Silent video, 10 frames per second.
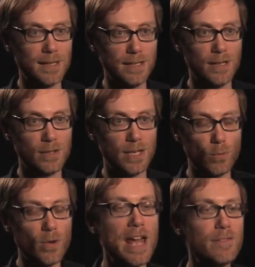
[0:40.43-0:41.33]
You know,
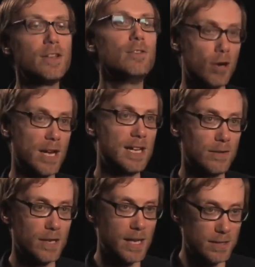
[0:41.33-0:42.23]
whatever you write
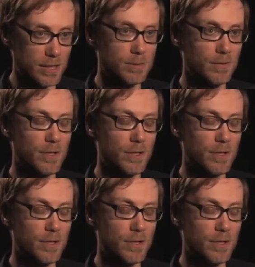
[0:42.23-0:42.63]
in terms of